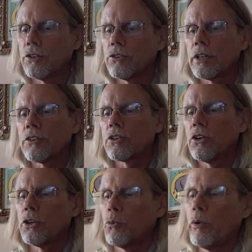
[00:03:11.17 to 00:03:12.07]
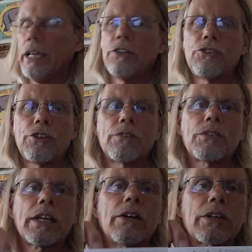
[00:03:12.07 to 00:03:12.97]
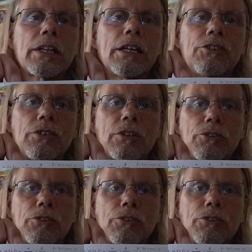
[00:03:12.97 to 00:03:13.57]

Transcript: So that's called the weight shift calculation.